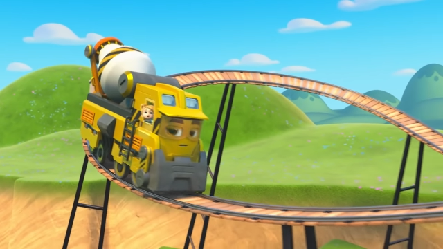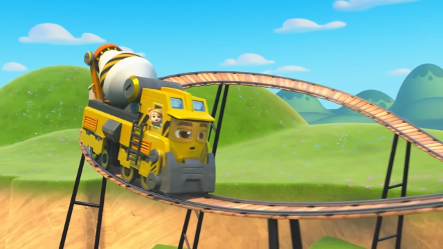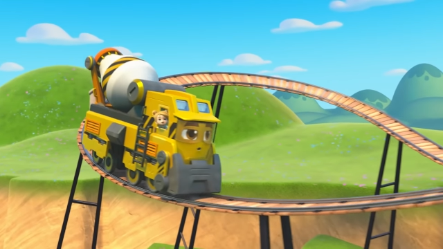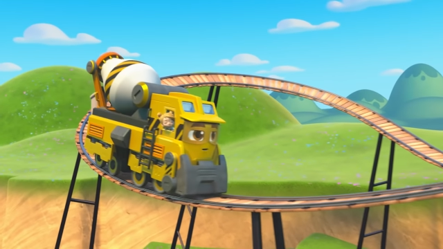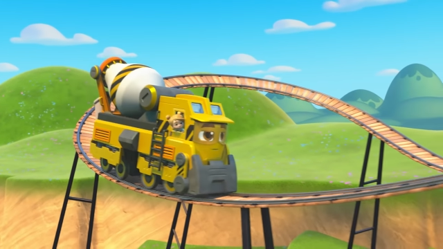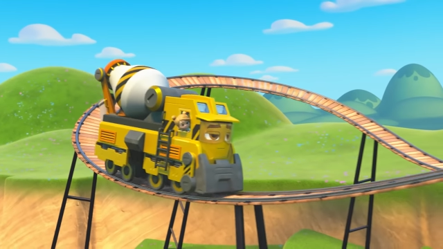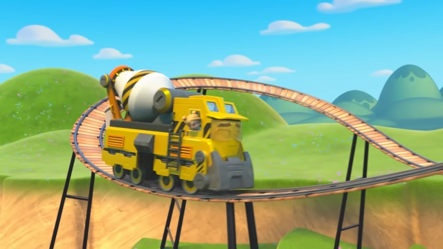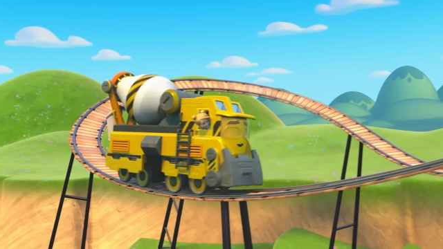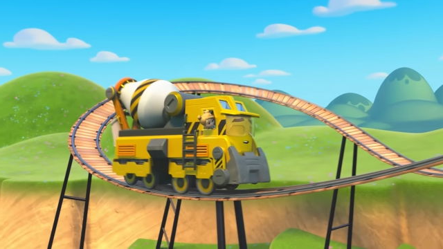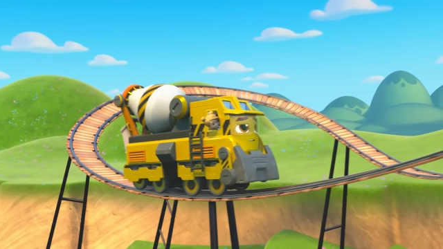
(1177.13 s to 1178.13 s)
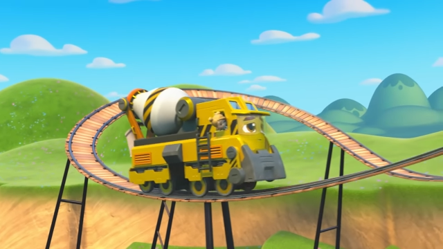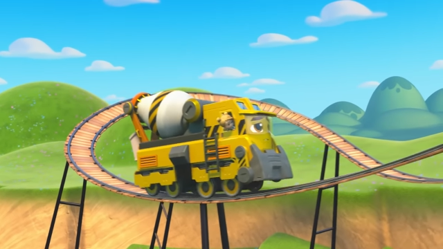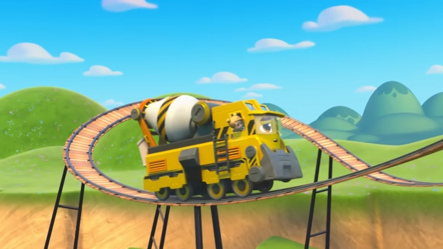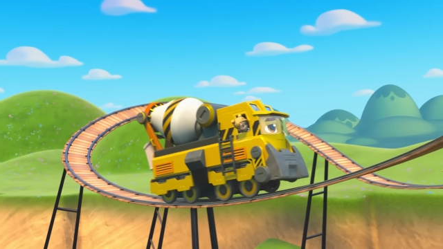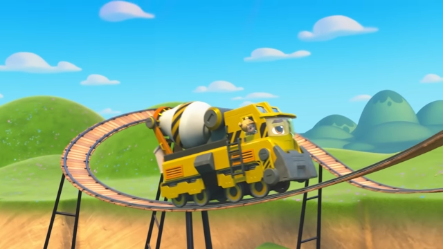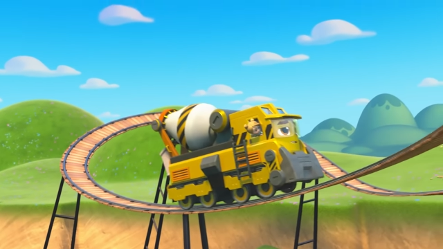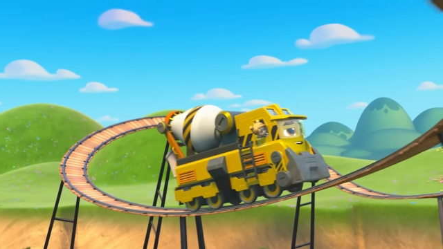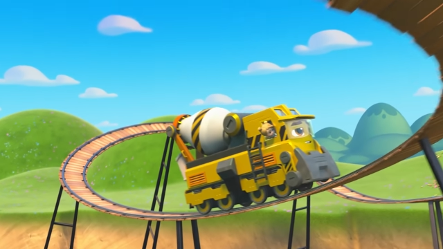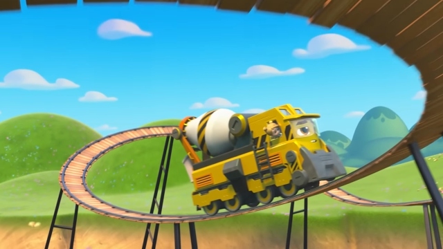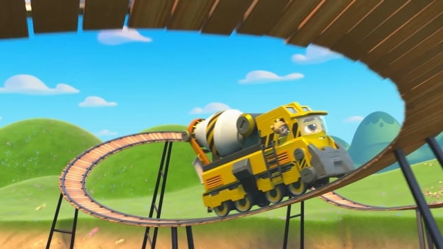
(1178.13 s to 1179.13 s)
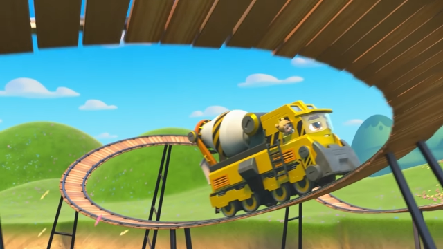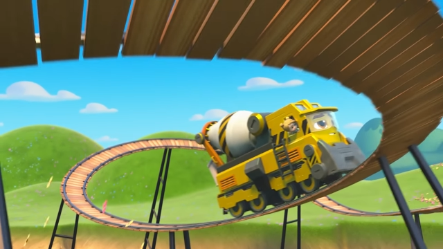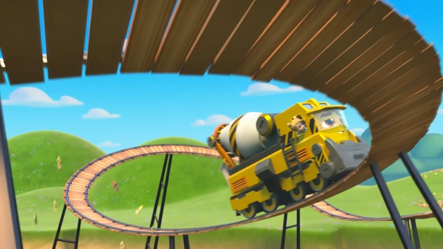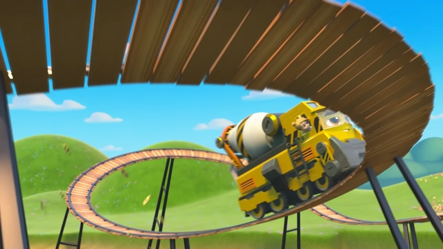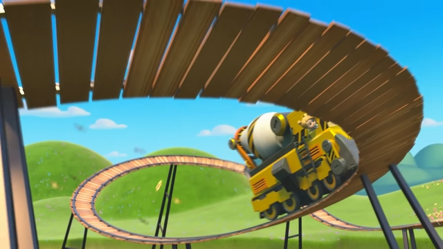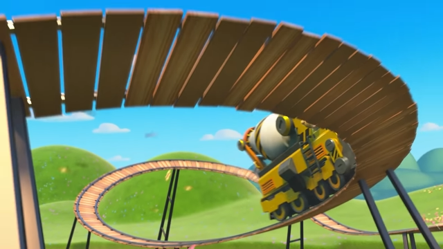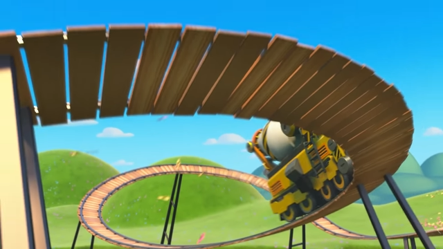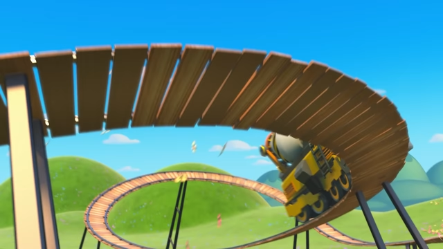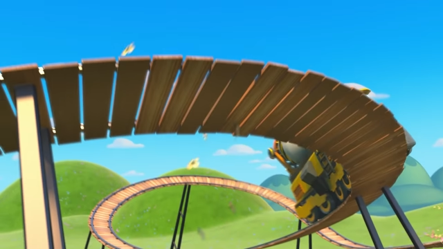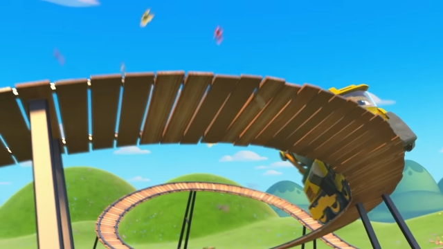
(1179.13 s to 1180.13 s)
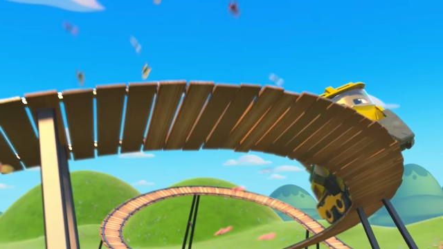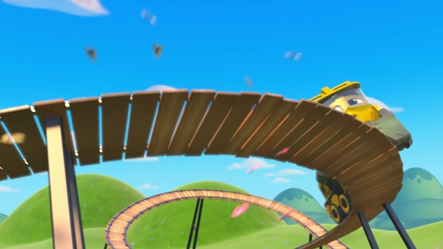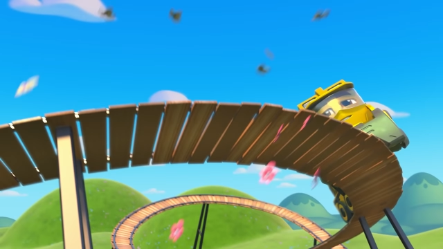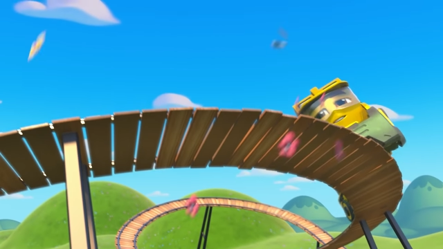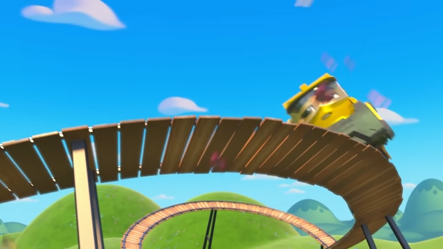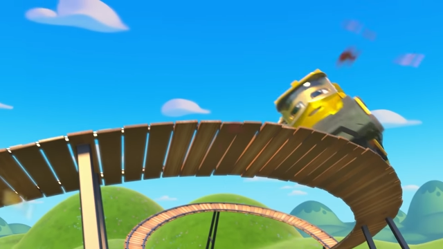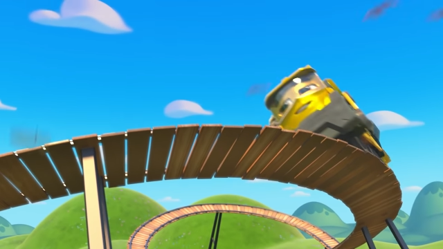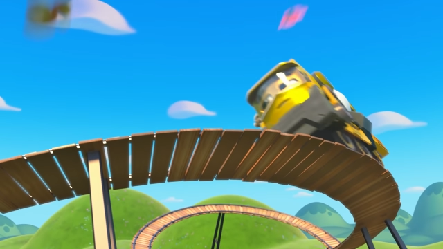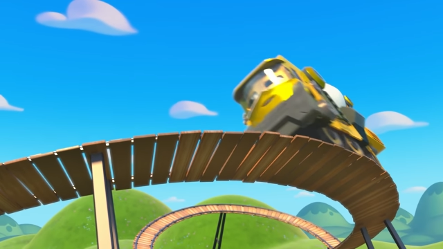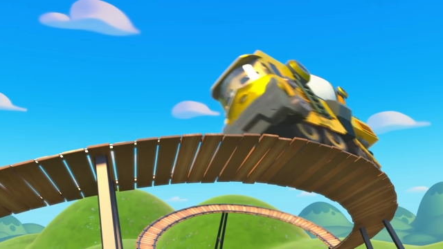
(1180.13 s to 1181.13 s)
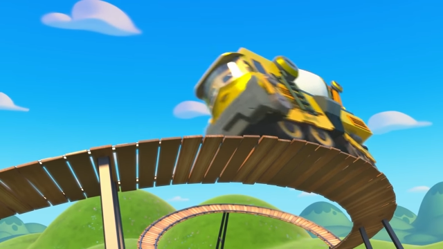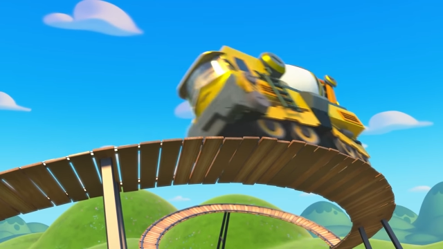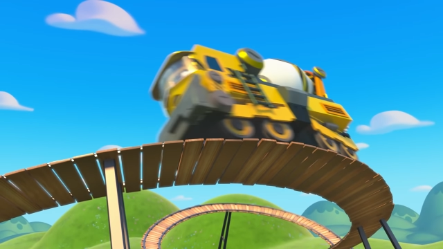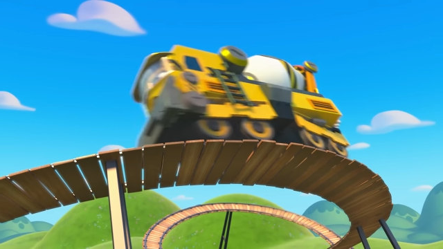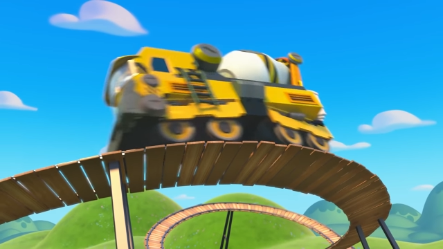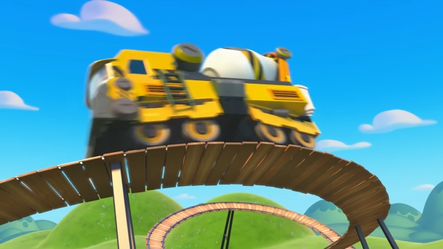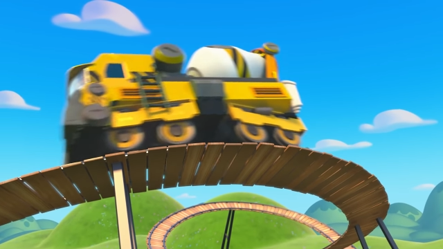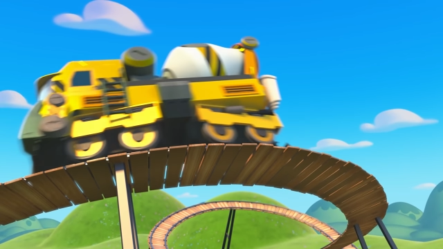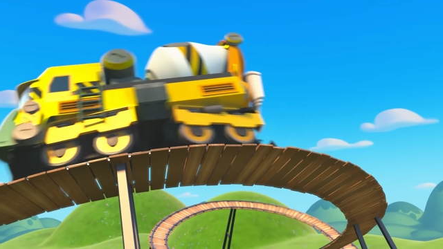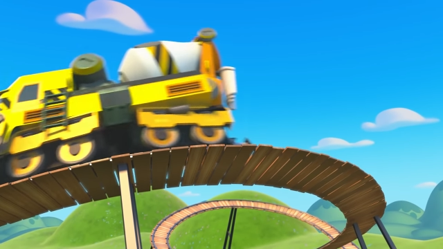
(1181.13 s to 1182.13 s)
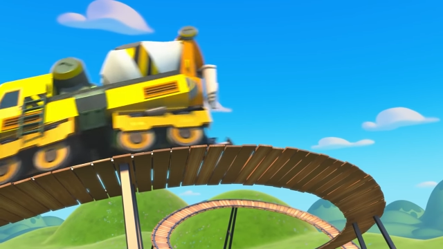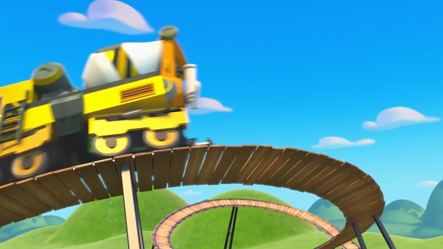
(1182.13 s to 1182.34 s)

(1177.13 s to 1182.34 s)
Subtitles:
Nobody's mouth can be seen.